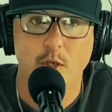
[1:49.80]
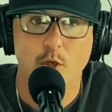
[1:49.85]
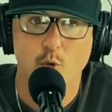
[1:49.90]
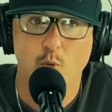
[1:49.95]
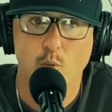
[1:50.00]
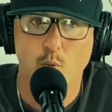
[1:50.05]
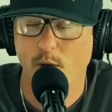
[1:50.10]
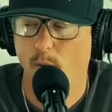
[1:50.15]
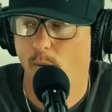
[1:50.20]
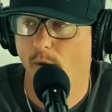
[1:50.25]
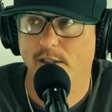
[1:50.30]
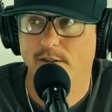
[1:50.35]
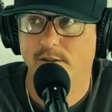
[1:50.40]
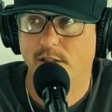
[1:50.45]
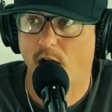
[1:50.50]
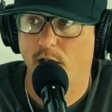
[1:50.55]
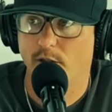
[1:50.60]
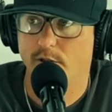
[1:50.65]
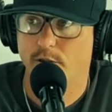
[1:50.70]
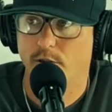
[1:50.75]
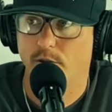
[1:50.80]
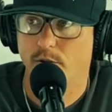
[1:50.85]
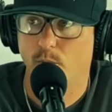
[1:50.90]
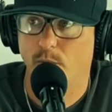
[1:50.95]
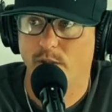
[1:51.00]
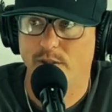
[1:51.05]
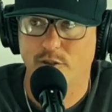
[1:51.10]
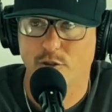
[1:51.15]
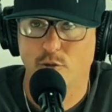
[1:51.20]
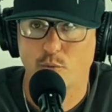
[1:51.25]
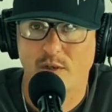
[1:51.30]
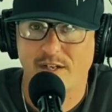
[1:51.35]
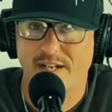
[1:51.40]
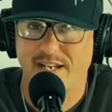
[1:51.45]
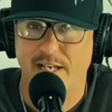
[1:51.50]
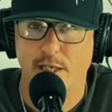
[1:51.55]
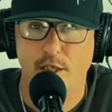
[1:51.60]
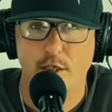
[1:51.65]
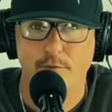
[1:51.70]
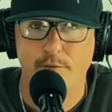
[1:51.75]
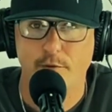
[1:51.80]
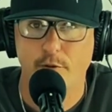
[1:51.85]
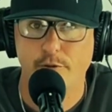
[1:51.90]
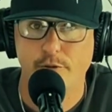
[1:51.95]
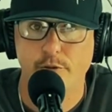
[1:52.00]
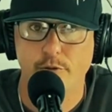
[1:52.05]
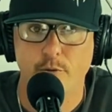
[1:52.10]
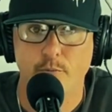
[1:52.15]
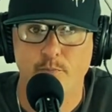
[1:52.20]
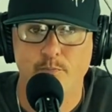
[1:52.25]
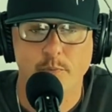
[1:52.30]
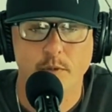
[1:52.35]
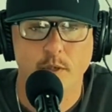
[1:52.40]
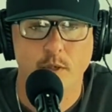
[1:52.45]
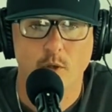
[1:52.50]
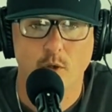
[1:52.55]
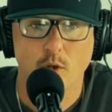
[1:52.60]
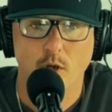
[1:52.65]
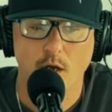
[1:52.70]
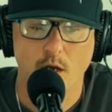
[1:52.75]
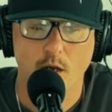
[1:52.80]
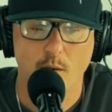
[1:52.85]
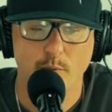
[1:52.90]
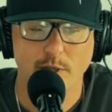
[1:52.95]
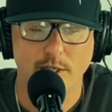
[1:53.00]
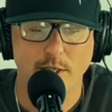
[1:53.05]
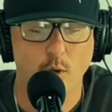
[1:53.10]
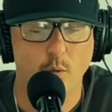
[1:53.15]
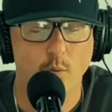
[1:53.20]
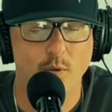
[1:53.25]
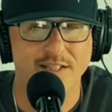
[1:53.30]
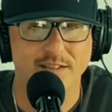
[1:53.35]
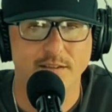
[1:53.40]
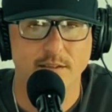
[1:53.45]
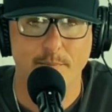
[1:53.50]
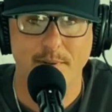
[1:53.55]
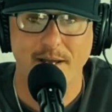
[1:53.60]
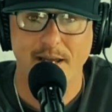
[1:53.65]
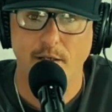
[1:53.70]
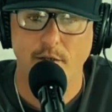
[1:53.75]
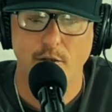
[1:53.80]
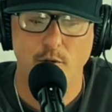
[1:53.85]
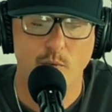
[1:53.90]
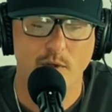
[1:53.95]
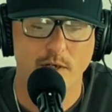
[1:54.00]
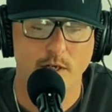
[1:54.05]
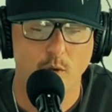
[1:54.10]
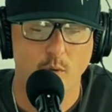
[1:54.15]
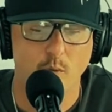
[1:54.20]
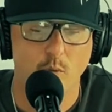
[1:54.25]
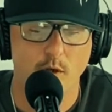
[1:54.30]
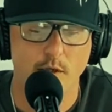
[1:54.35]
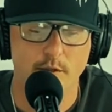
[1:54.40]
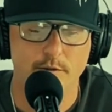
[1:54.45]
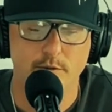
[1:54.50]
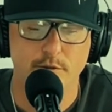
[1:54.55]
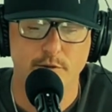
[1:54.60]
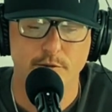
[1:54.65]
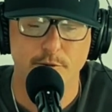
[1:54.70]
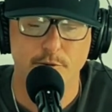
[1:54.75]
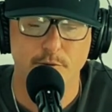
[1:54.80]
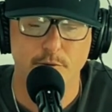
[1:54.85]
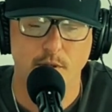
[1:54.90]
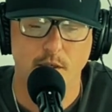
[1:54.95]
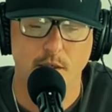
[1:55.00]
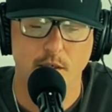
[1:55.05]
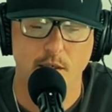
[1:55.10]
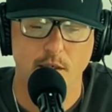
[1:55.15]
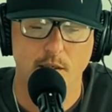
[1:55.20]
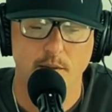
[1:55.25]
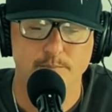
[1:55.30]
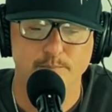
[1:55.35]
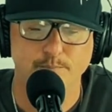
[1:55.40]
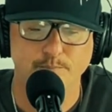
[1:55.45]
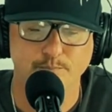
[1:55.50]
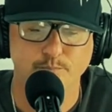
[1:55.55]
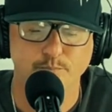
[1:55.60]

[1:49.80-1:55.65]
we want to talk to you. We just want to interview you. We don't want to debate you. We don't want to